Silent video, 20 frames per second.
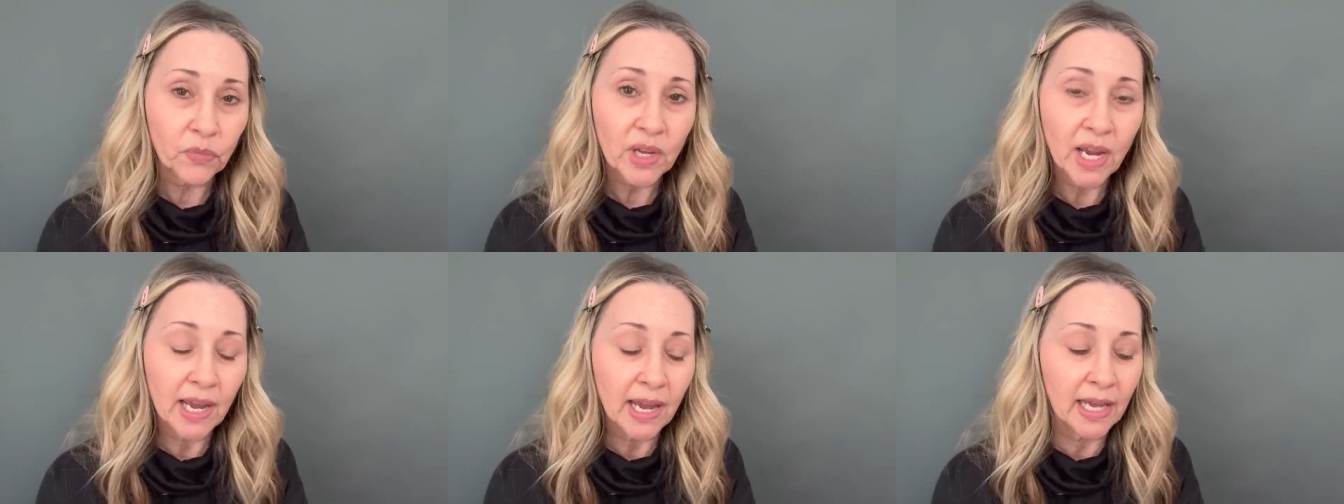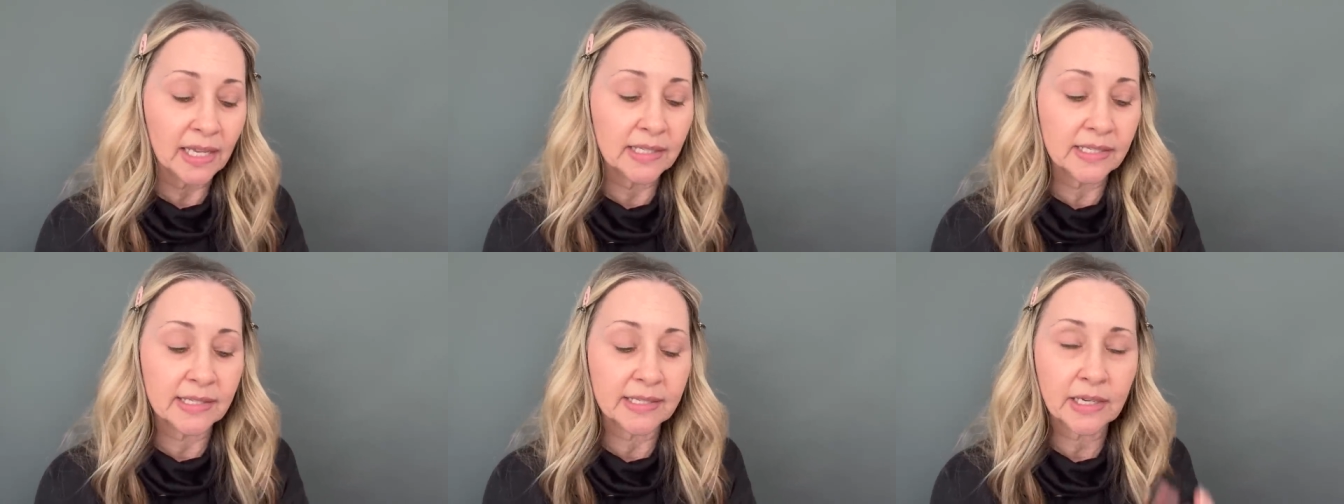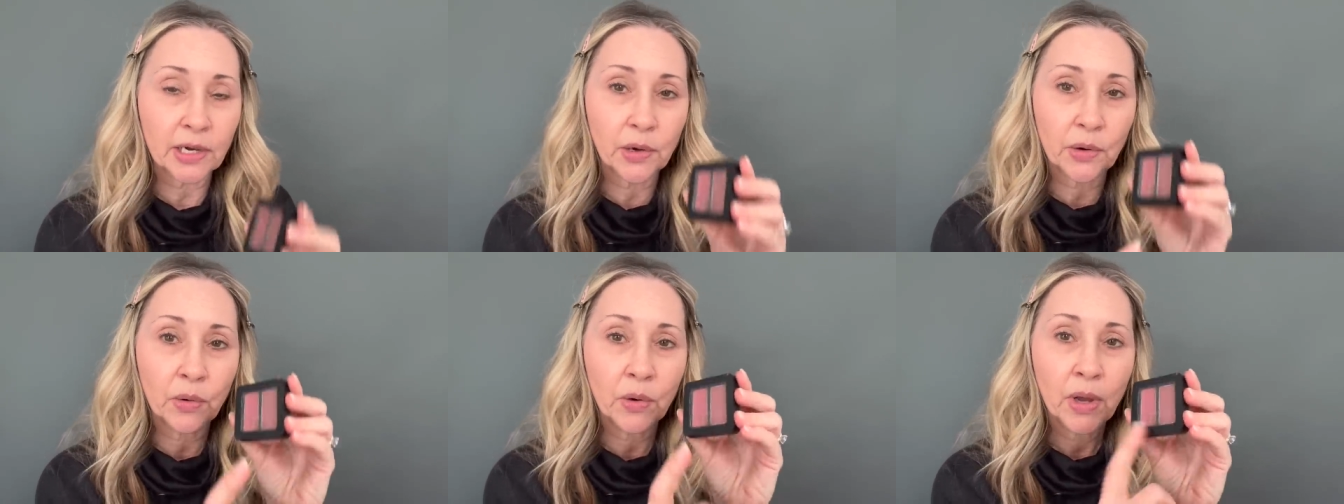And
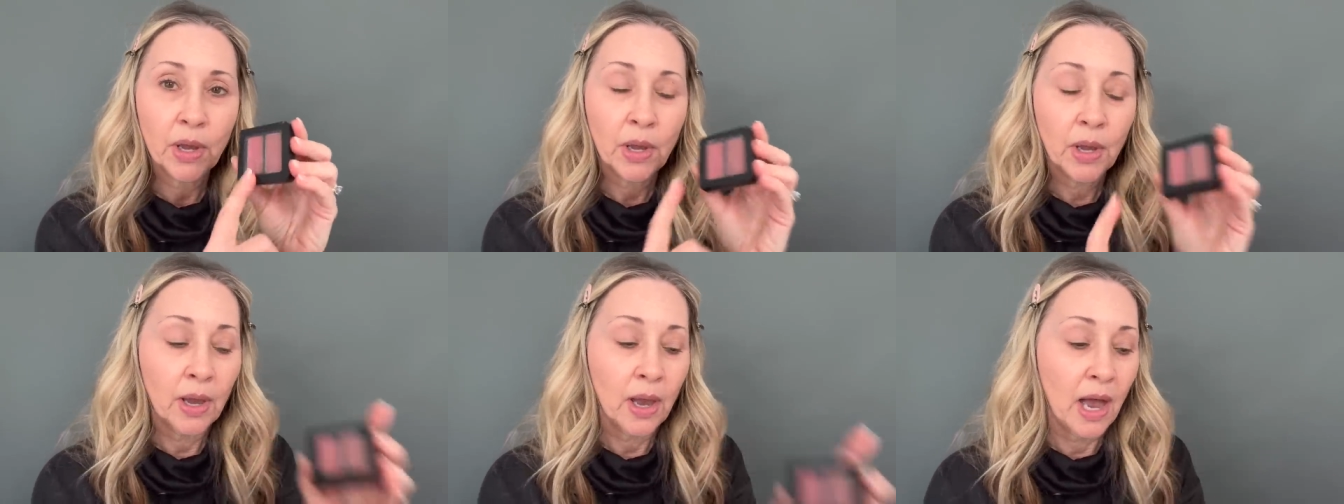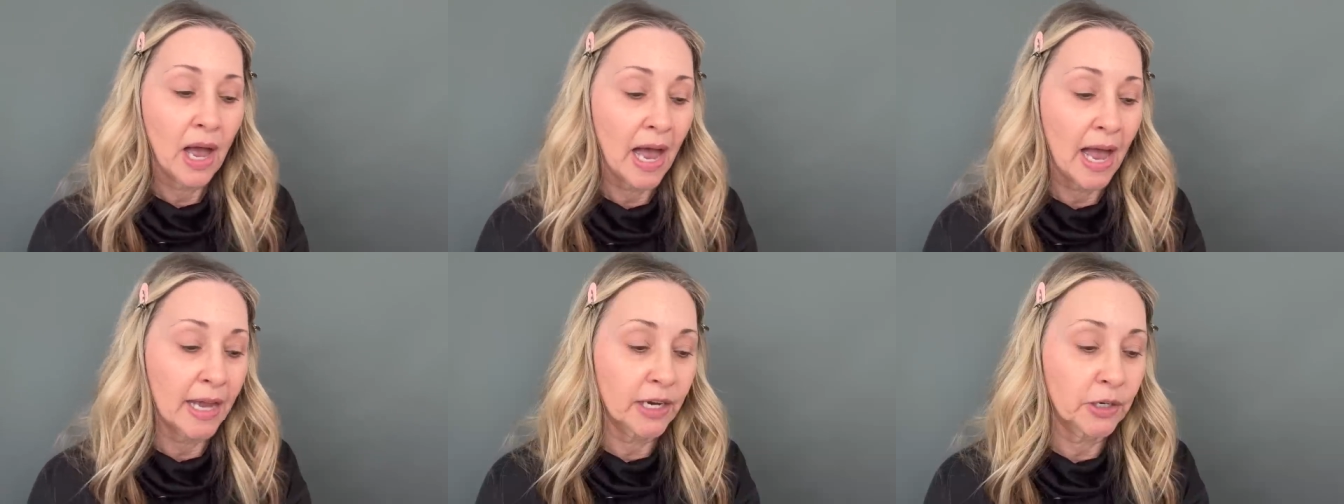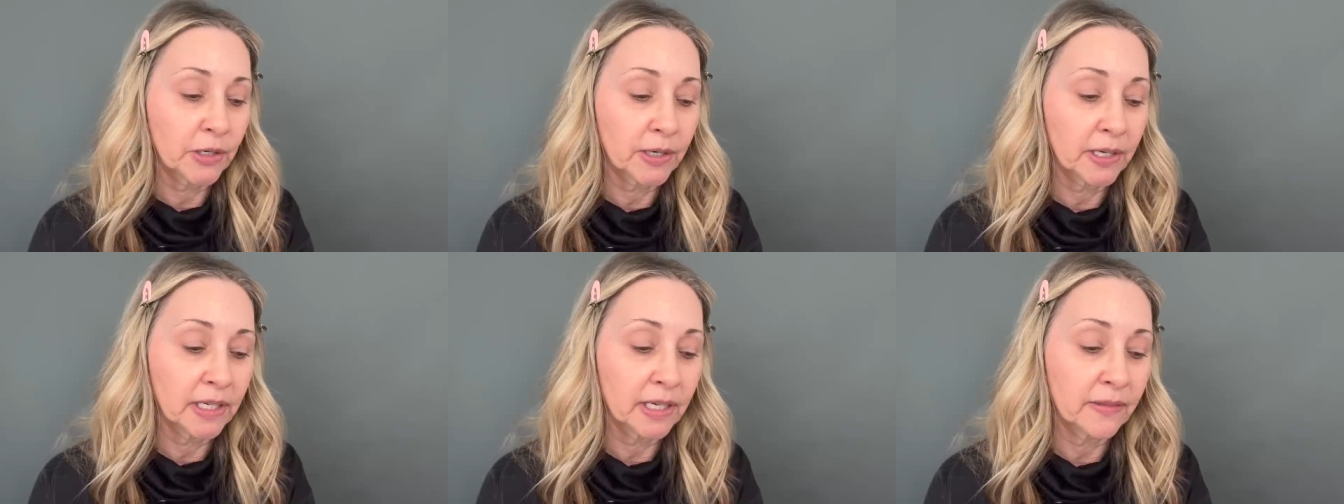so I
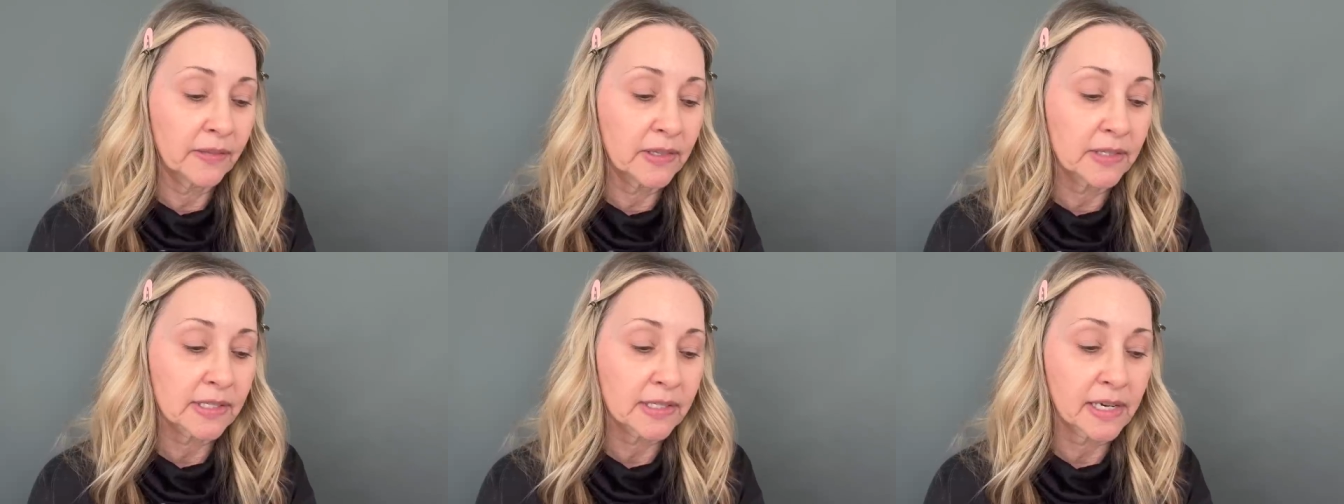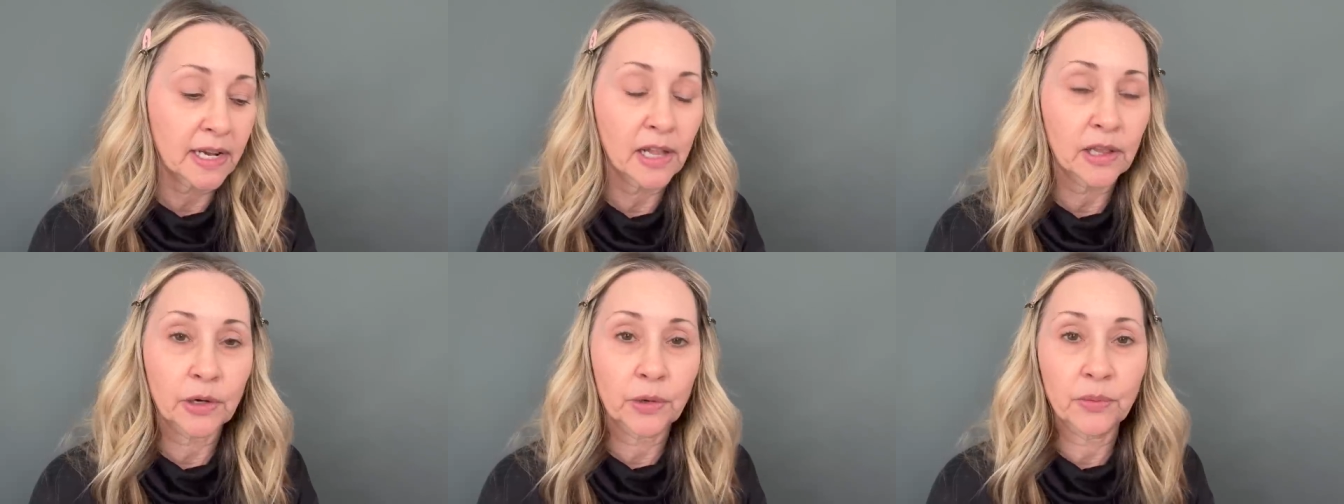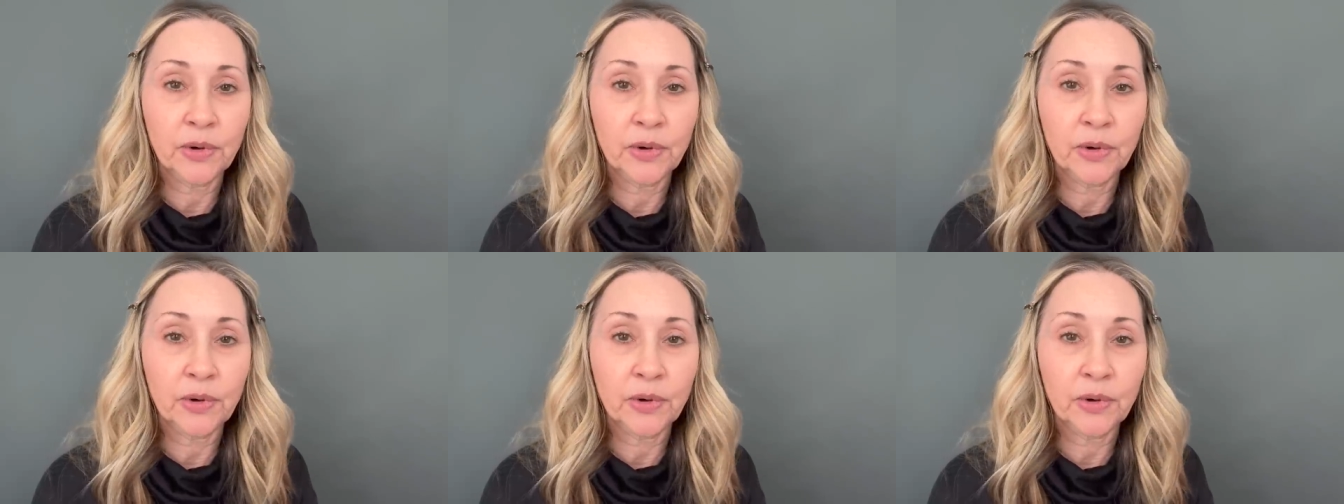created this color